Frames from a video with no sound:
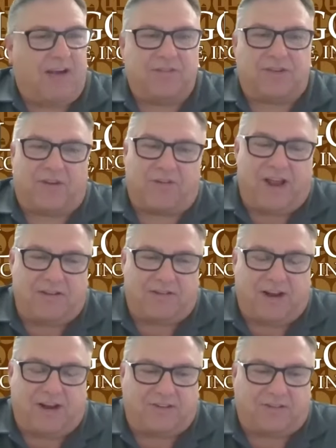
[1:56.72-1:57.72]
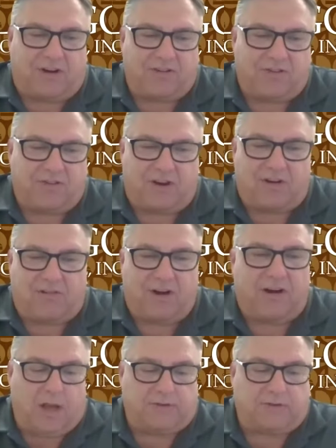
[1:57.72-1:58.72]
it was a great start to a
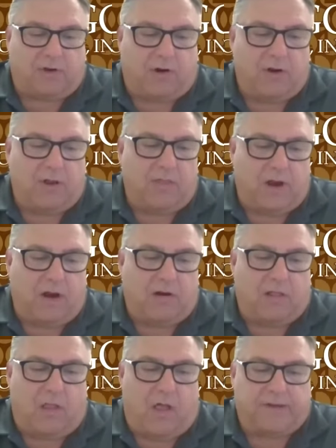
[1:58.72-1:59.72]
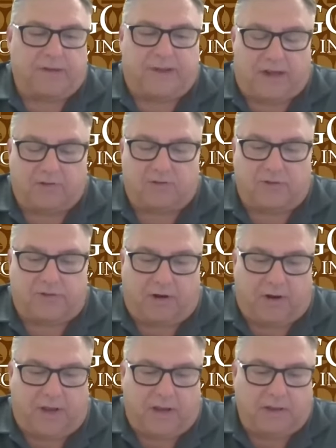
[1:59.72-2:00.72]
career. I started there in the Los Angeles
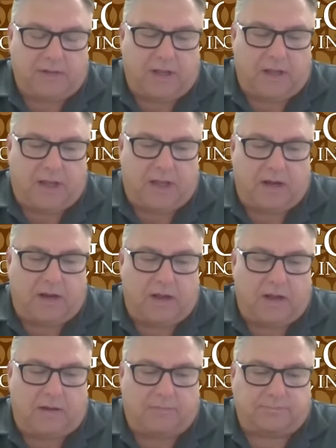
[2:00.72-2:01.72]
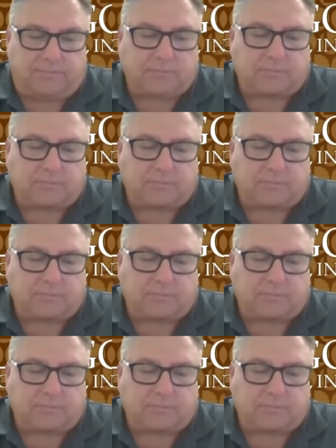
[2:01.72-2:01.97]
area, and